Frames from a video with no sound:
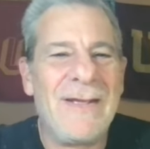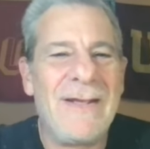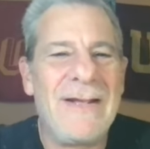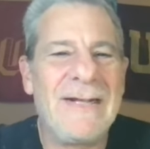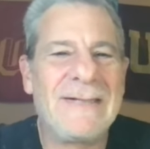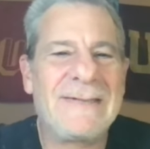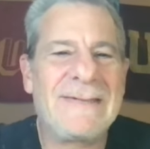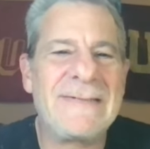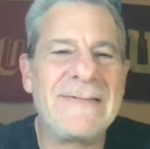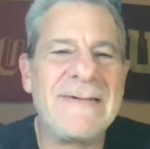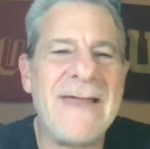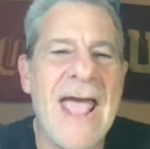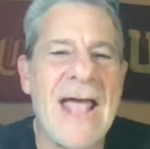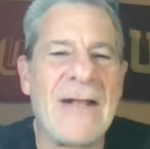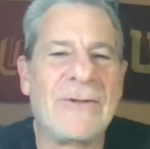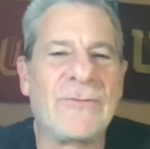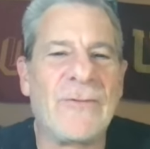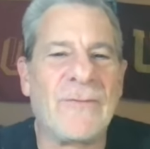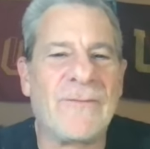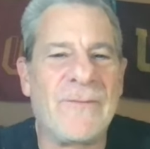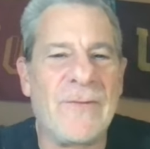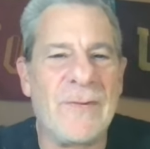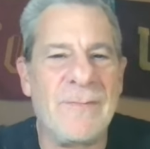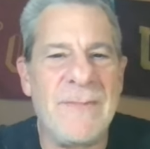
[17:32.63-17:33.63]
It's
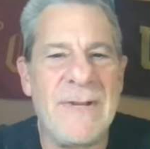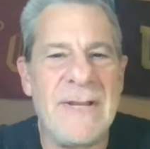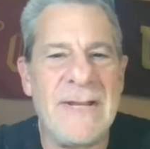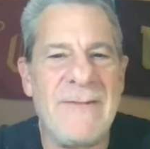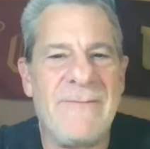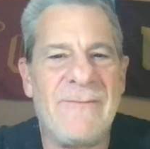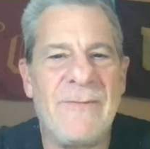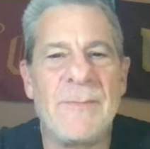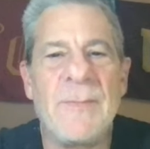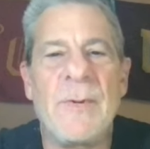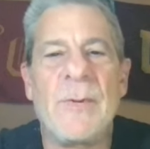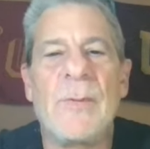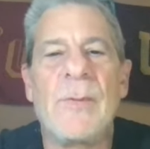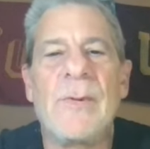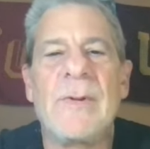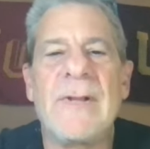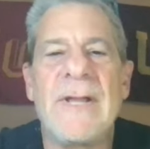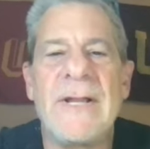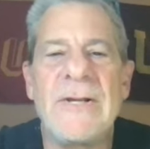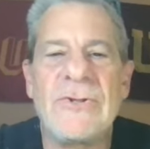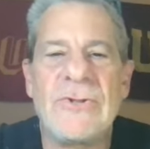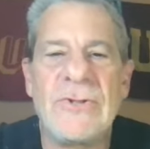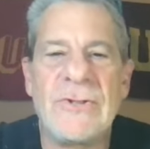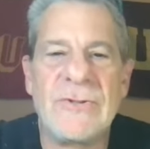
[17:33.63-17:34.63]
natural for me from a
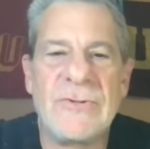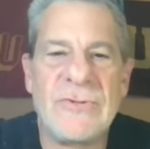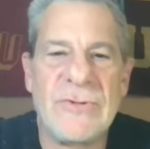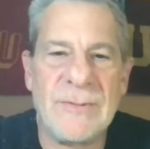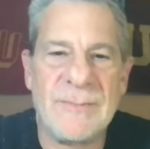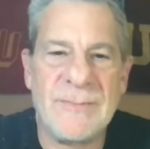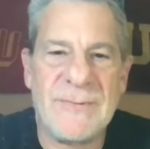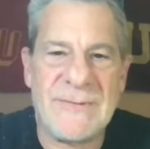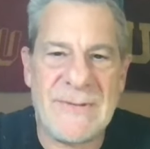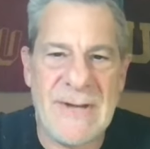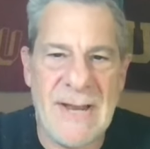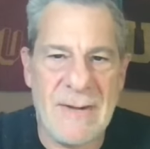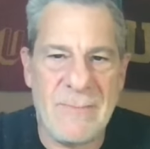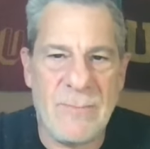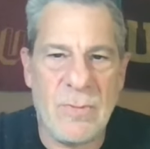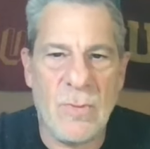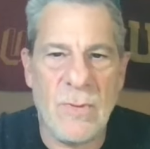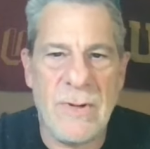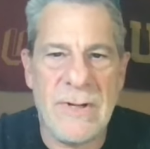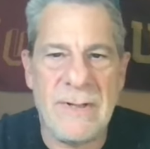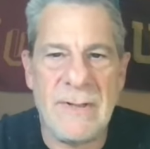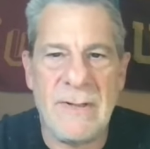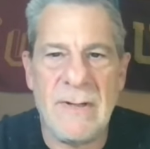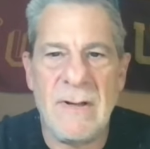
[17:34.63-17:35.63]
relationship
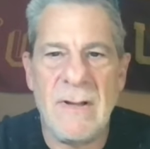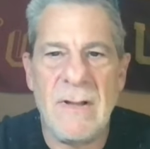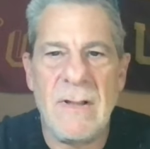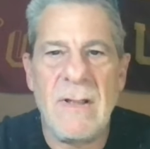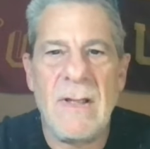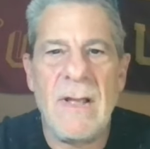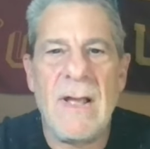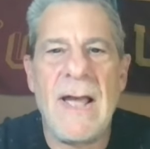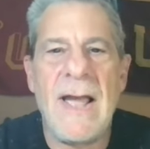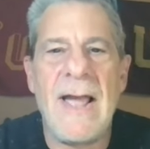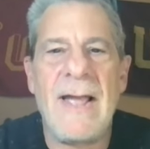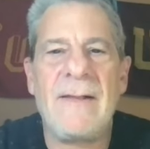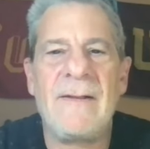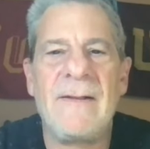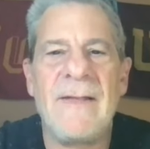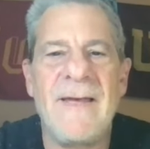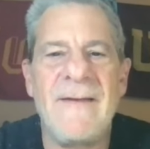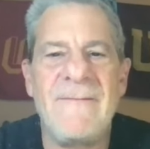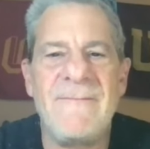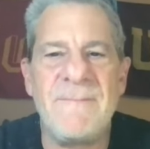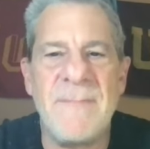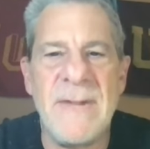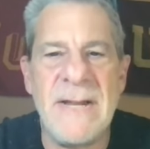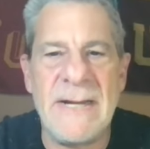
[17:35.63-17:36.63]
standpoint. I
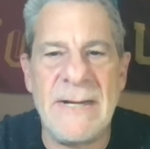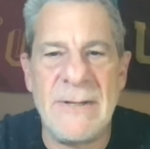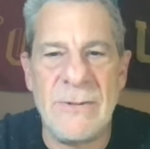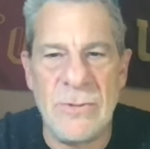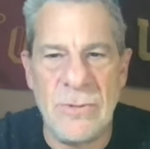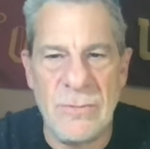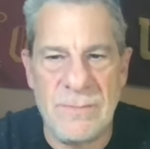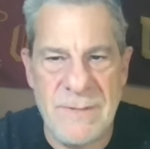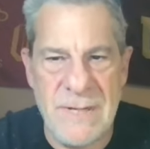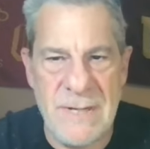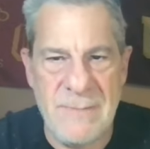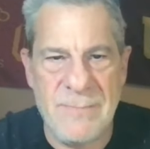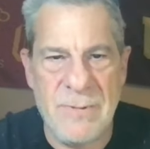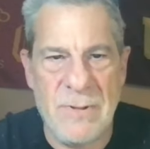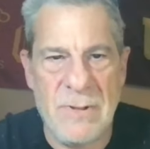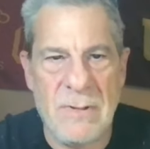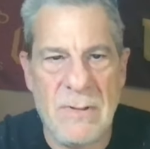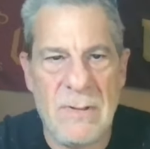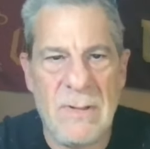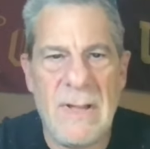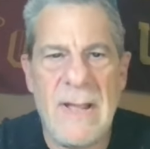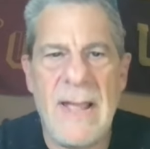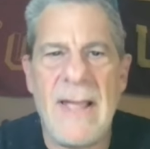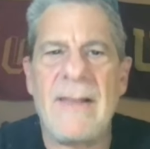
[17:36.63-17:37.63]
love meeting new
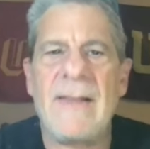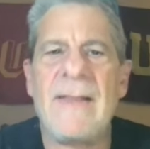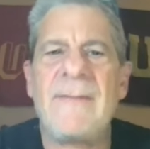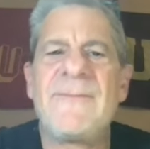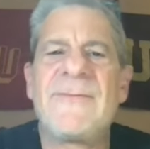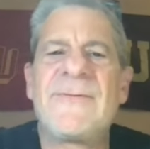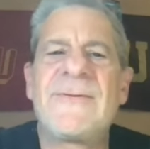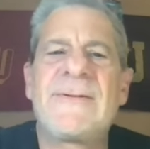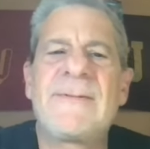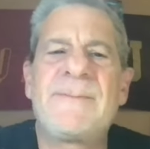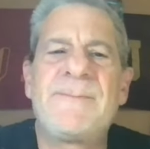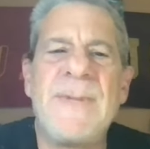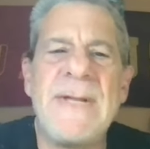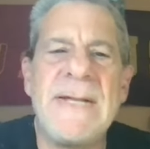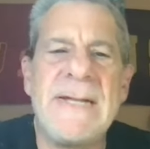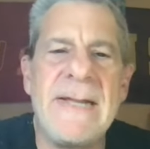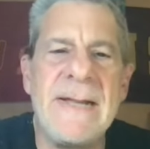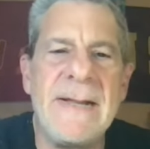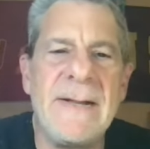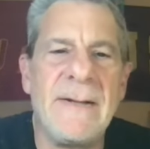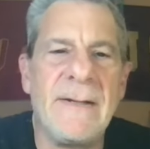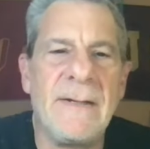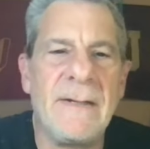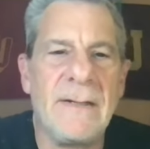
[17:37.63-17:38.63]
people. I love
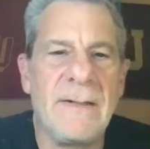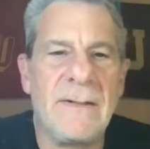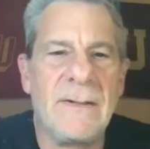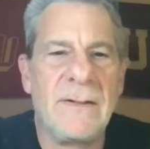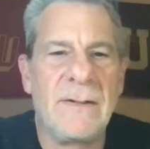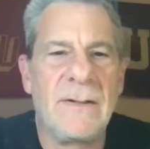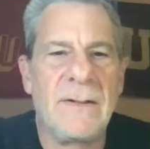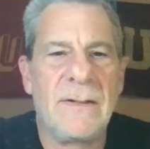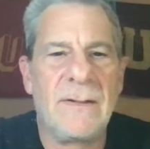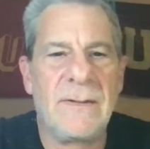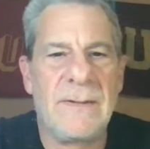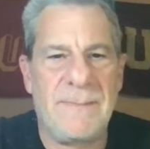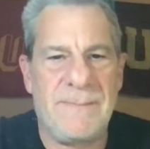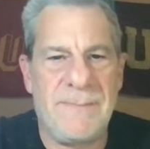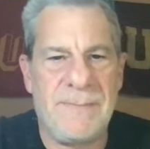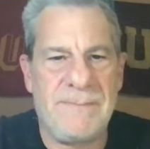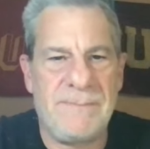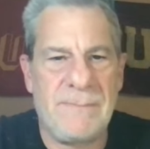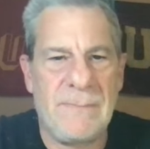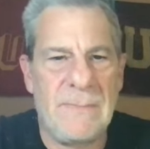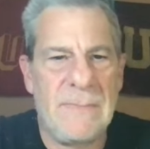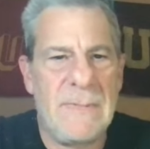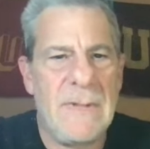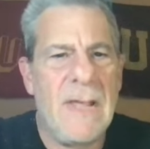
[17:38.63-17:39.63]
speaking
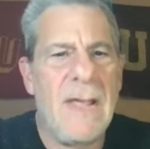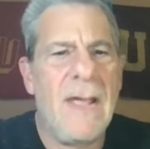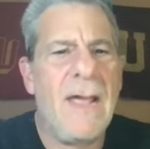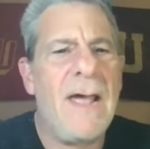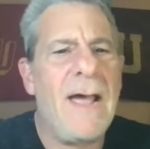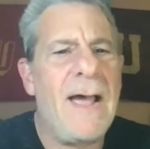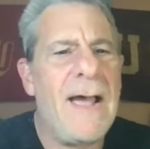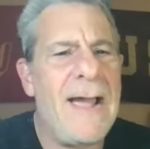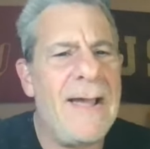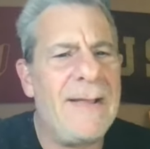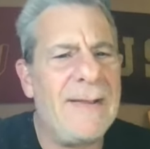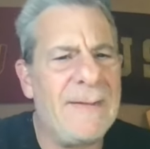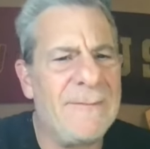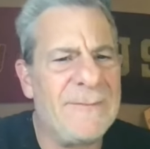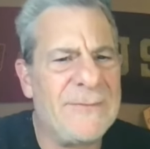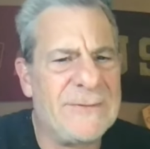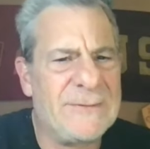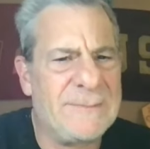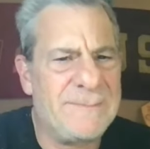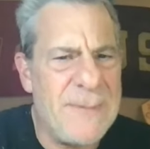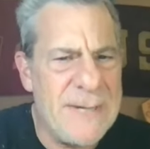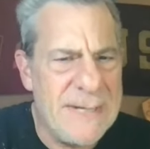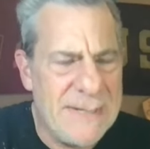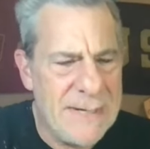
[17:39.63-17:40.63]

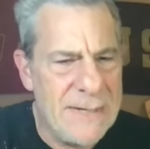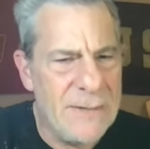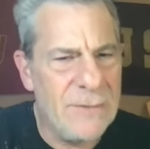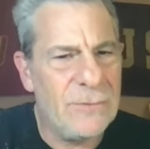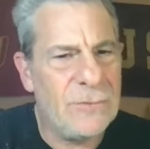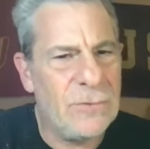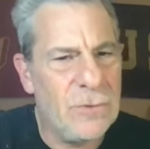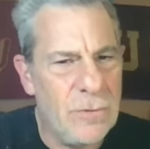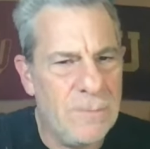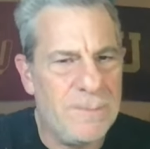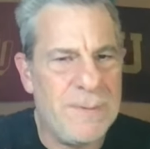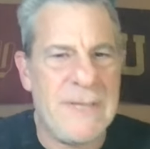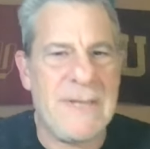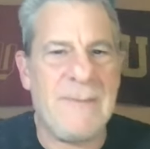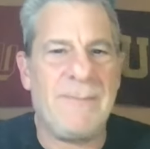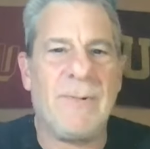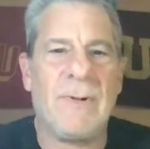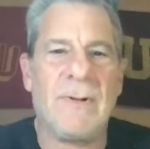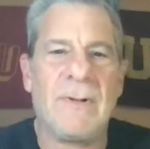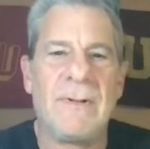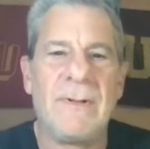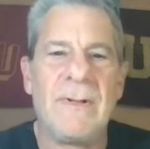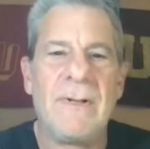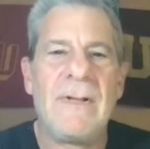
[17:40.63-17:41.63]
to
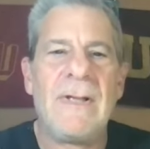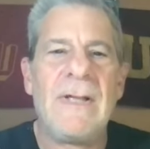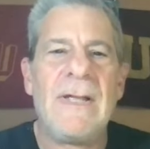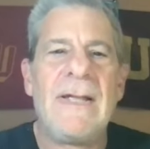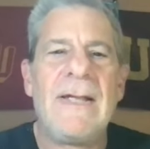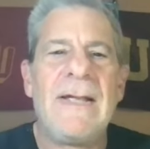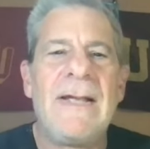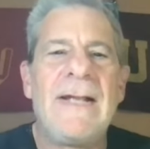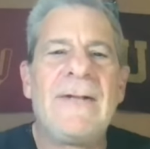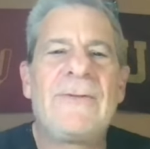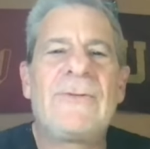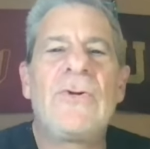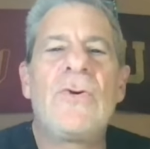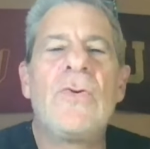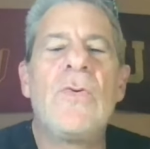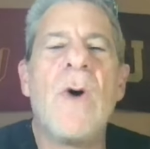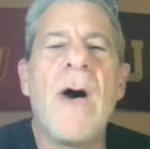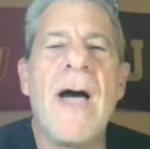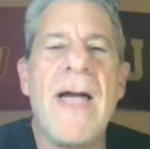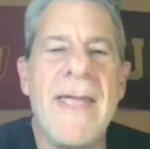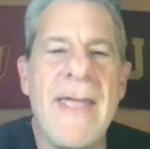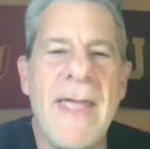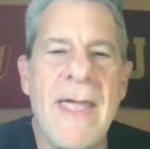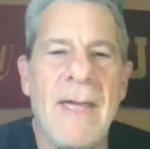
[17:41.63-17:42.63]
people. It's
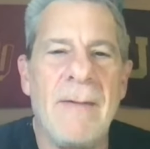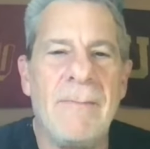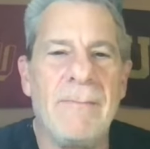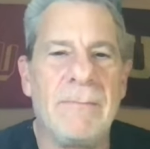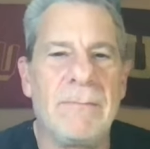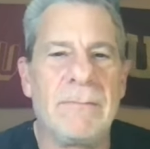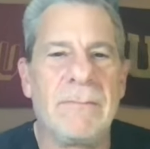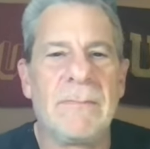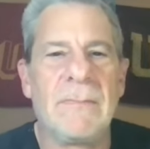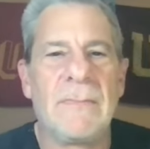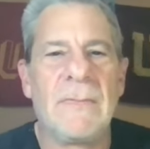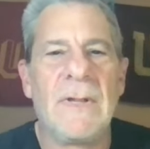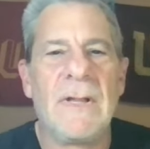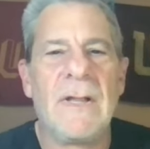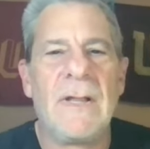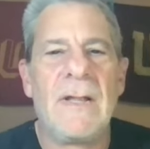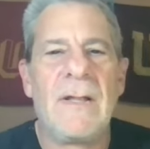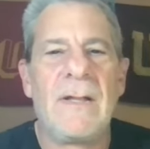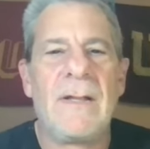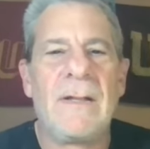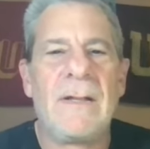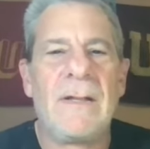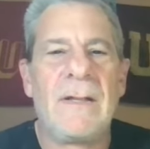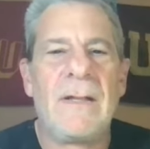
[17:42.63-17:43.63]
who I am.
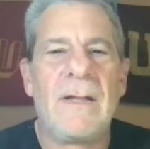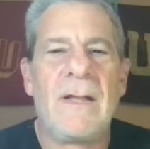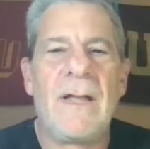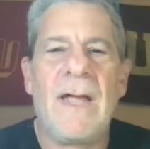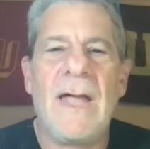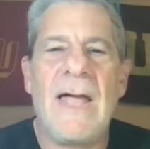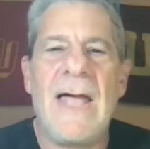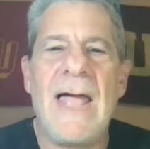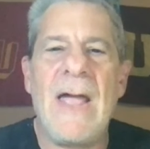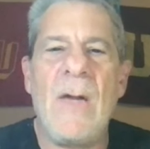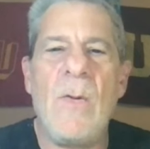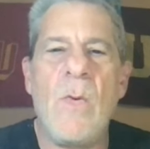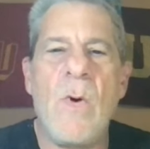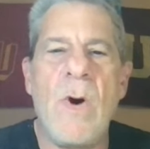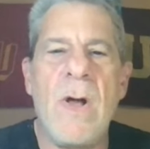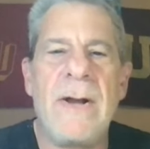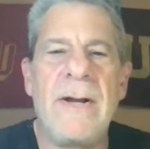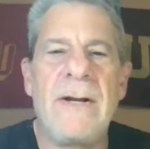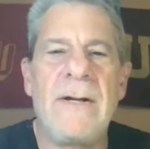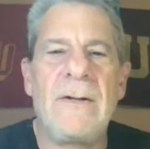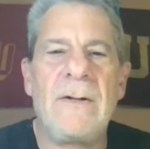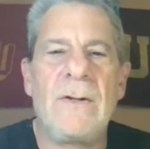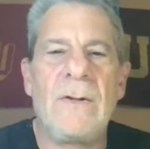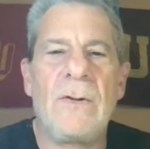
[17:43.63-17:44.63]
I
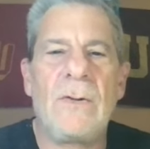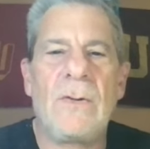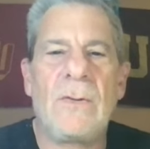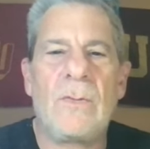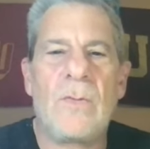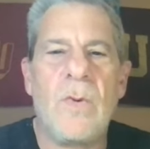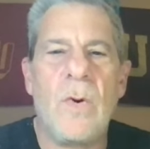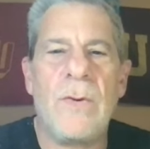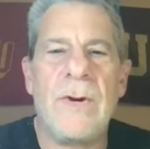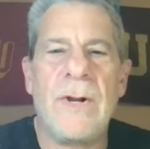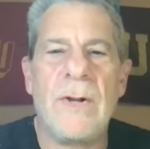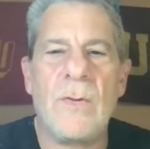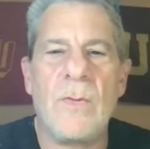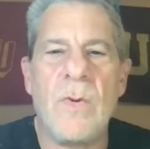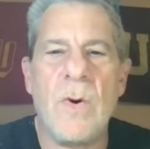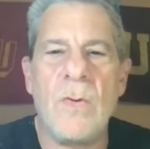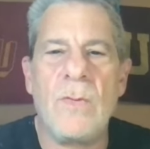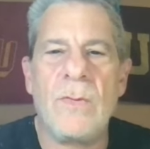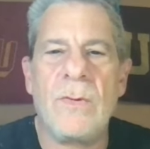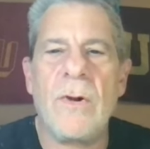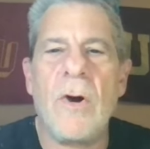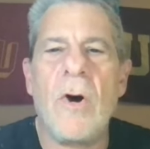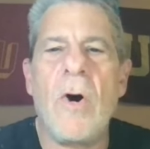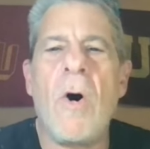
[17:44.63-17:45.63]
wanted, quote
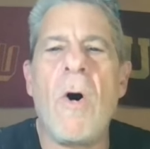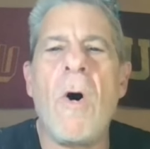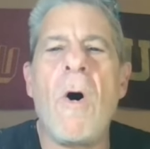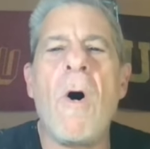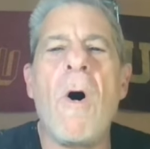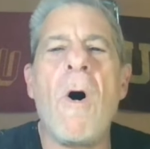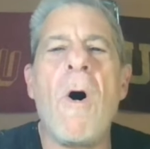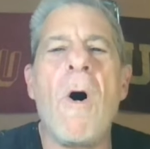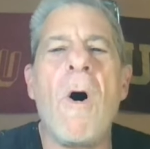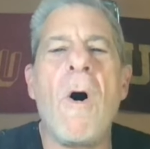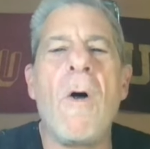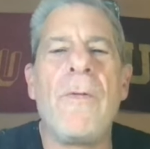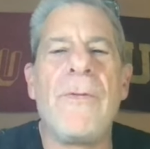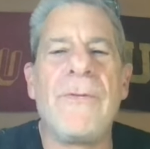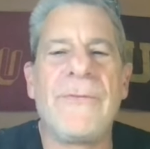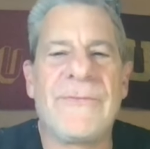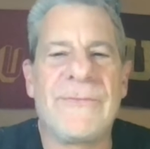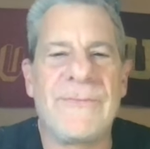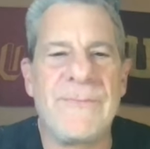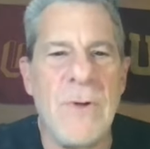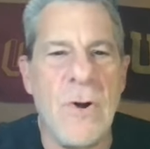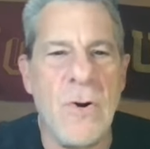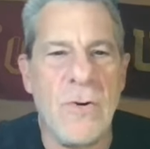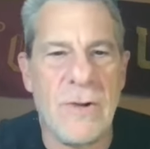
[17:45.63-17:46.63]
unquote, all the
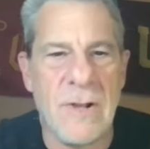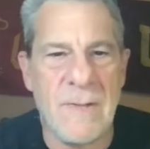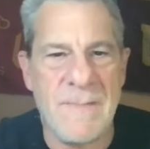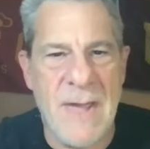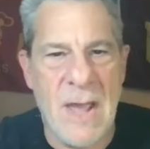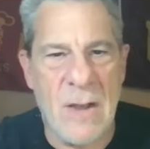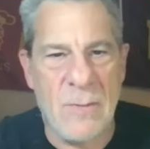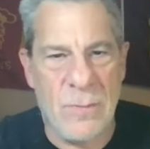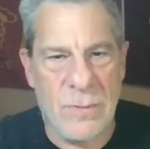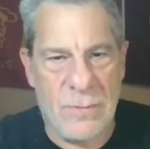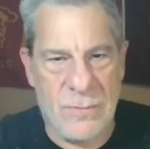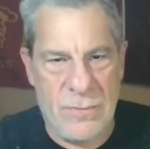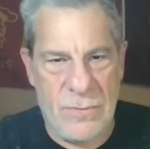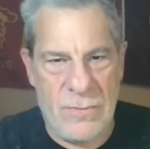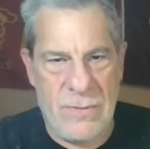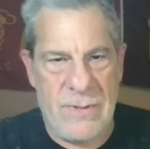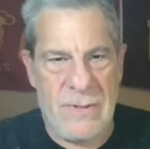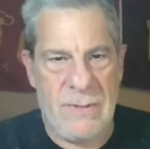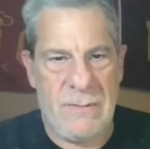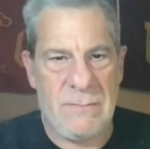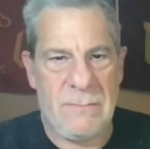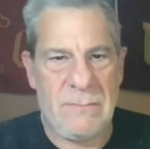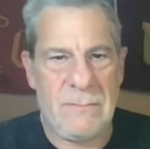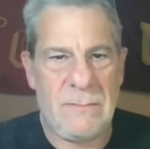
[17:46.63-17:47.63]
smoke about
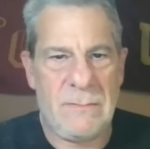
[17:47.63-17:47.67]
recruiting.